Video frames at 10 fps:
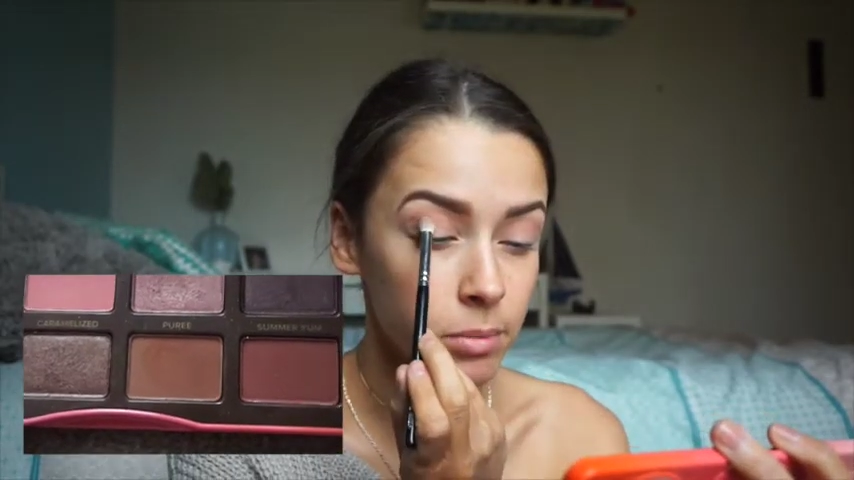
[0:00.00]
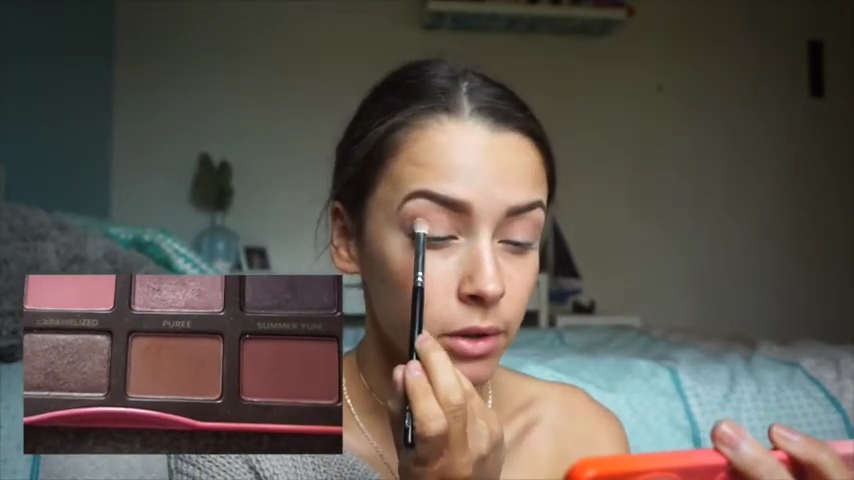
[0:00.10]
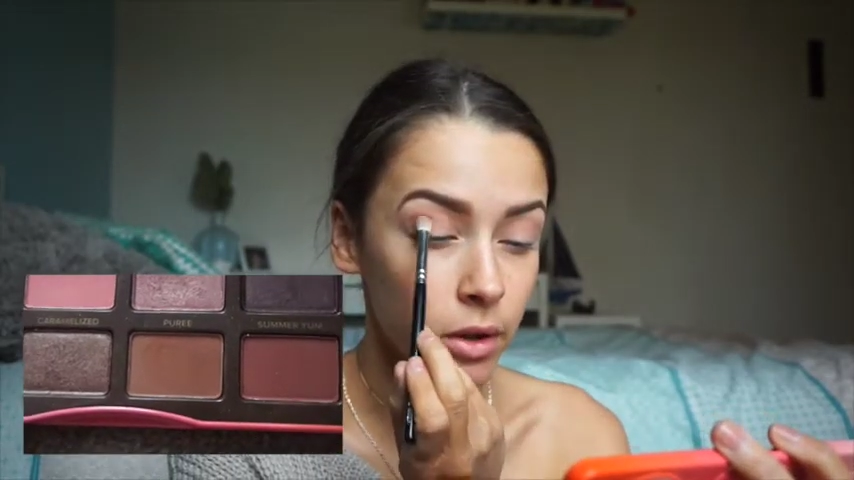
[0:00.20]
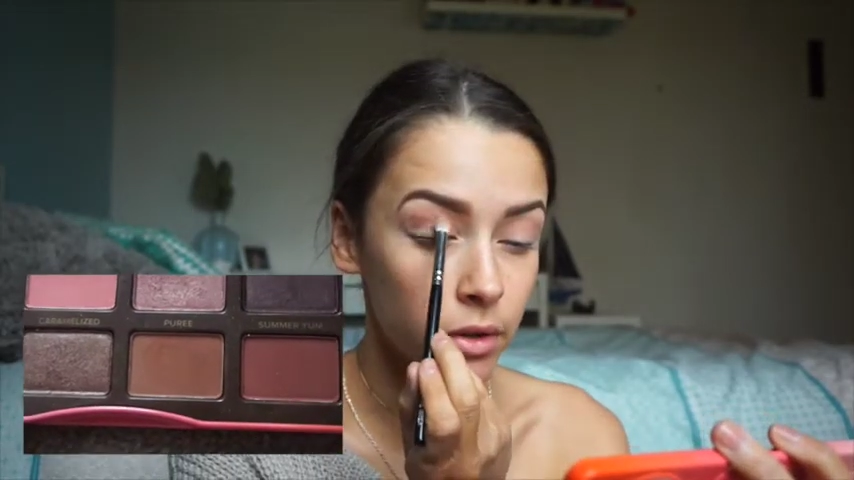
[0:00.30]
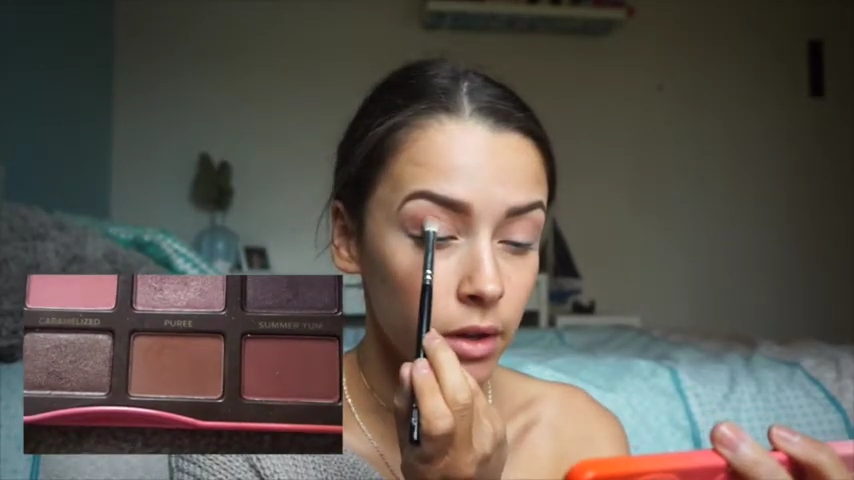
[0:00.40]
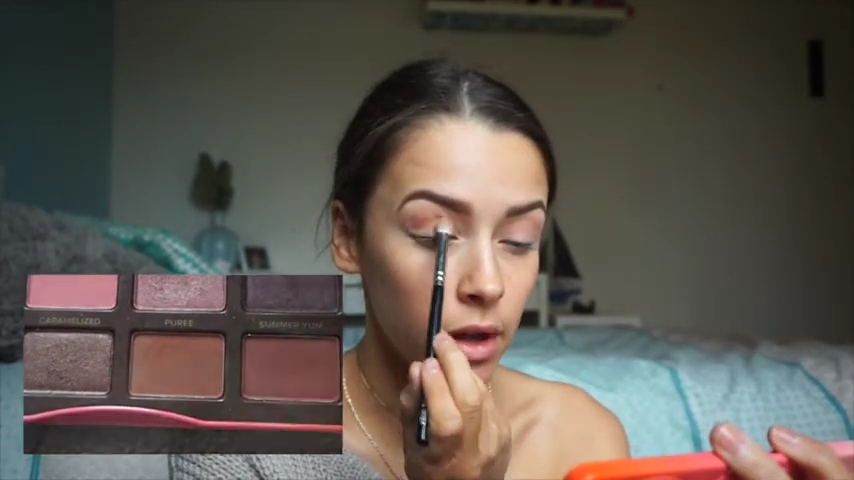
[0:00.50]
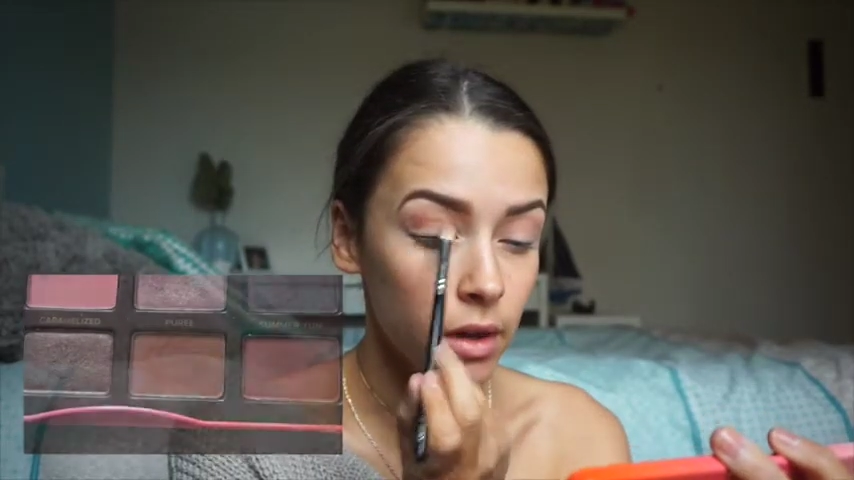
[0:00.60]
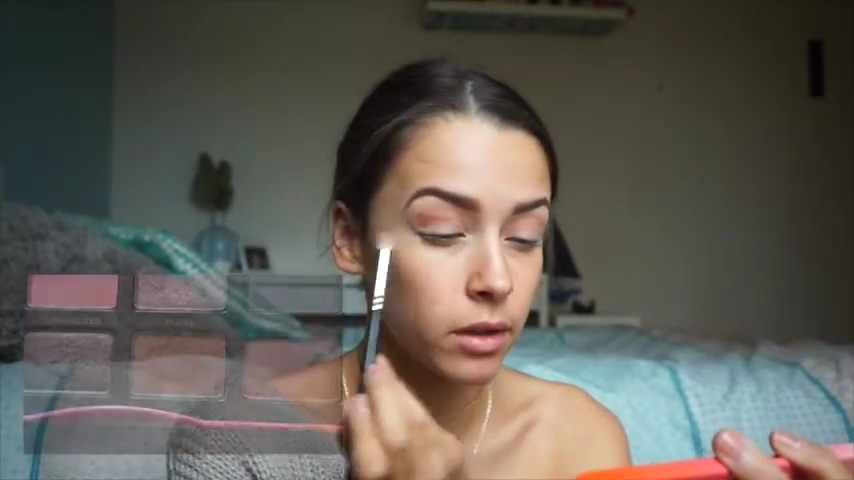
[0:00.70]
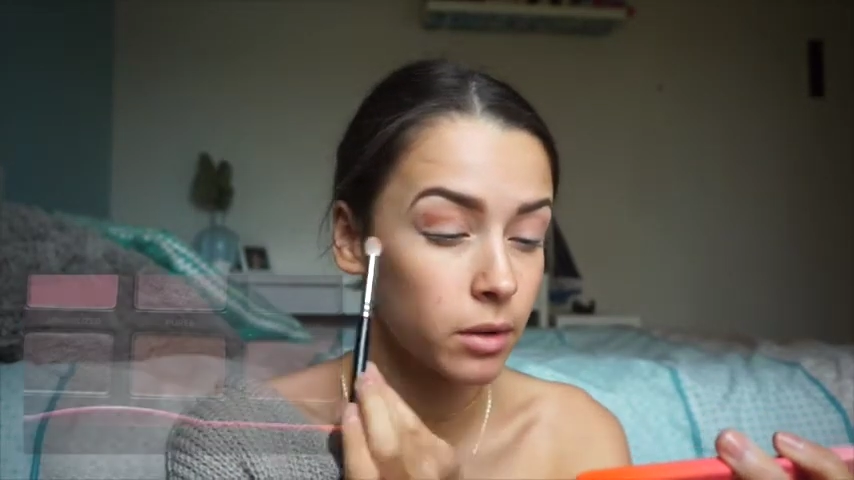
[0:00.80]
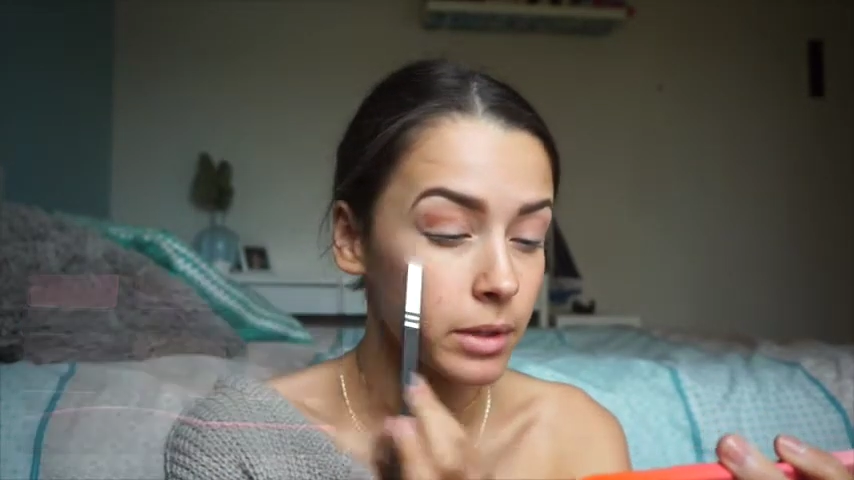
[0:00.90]
below the
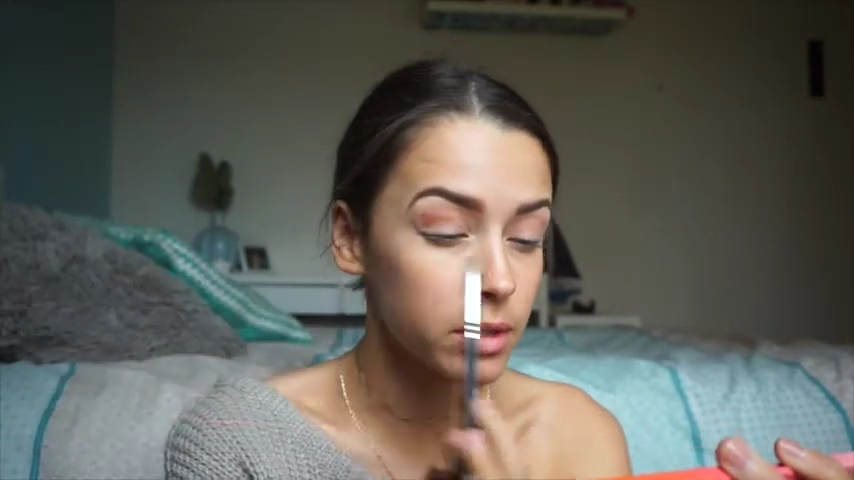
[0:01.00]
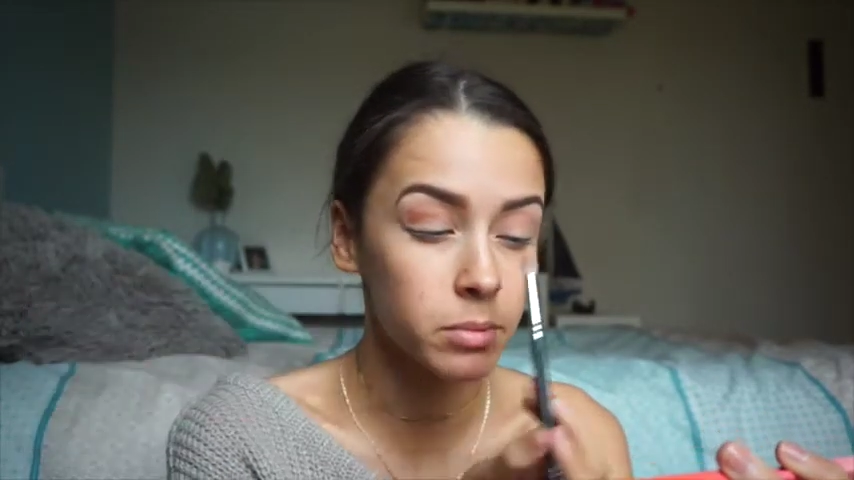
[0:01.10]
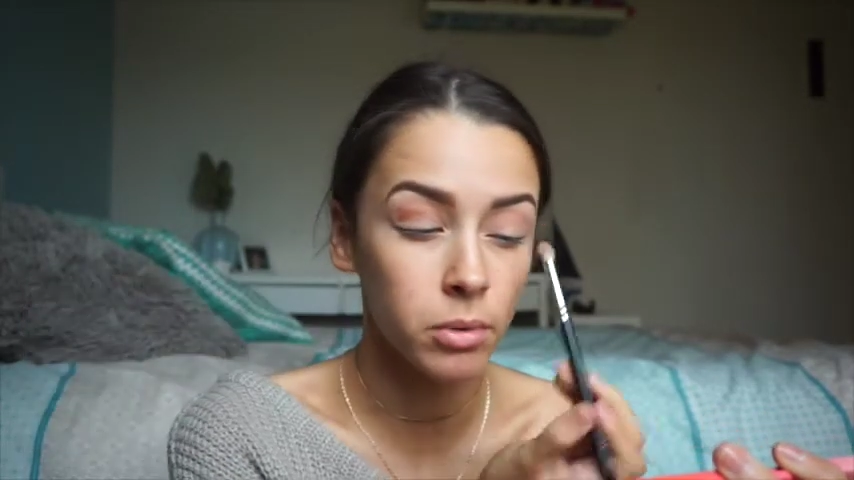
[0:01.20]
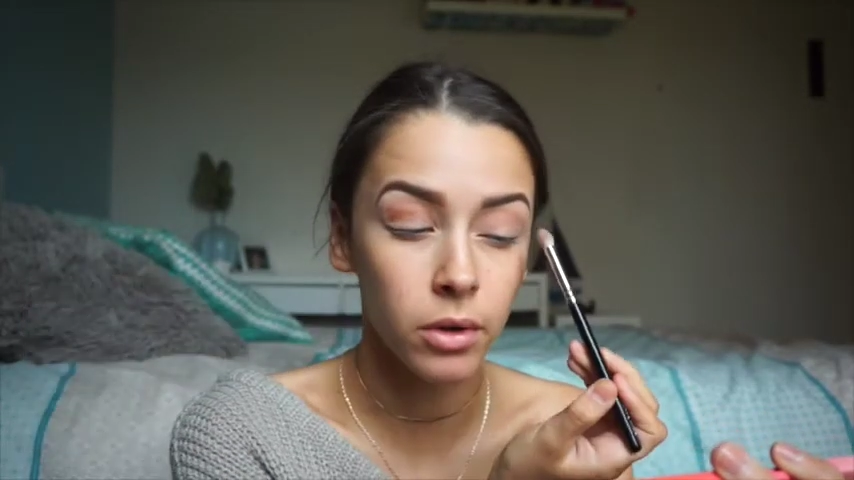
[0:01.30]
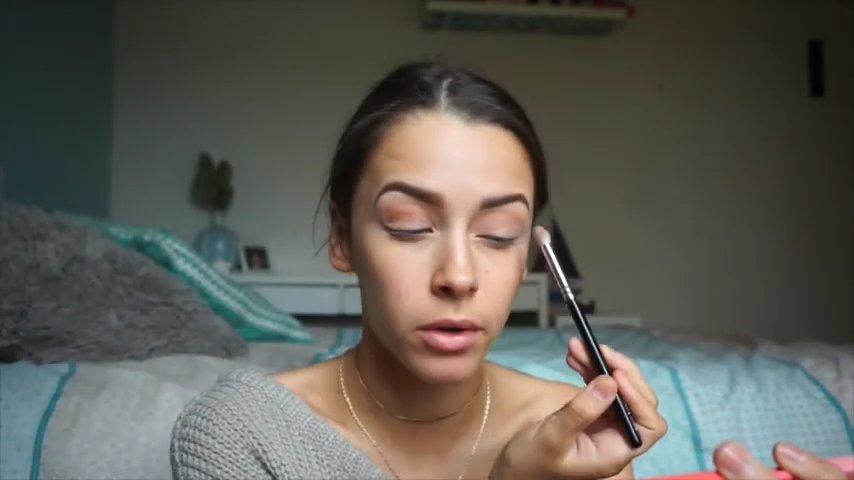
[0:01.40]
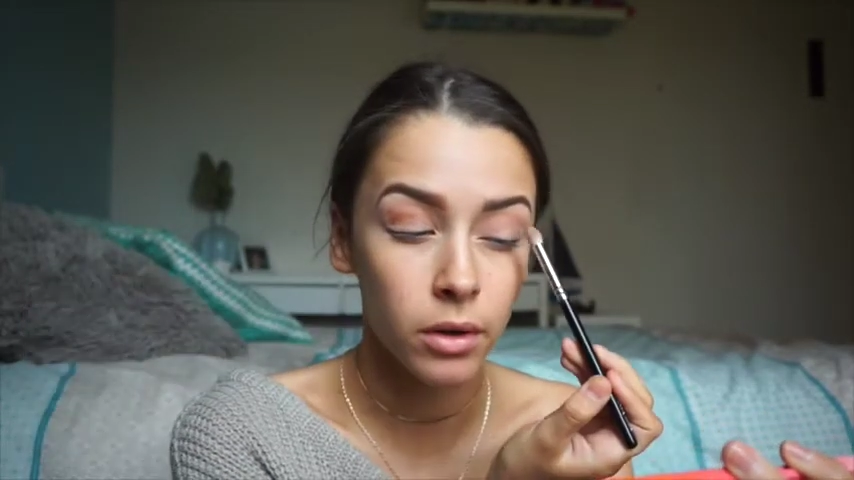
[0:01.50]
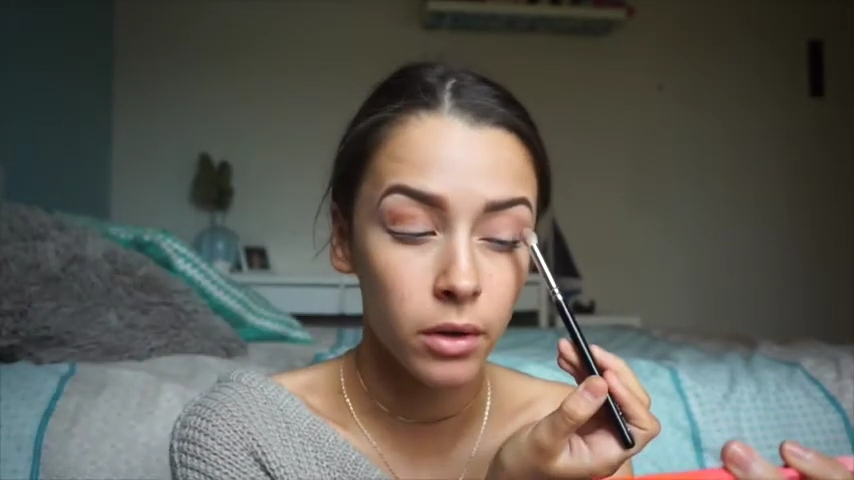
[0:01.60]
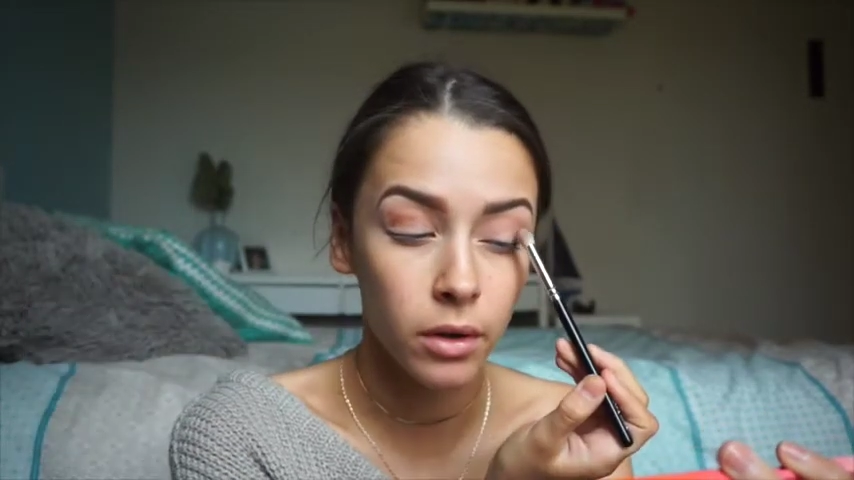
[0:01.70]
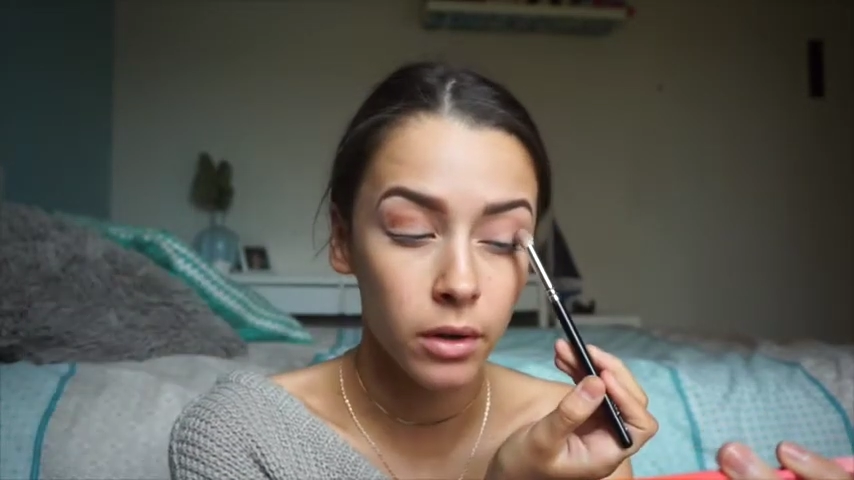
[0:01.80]
colour that we just put on.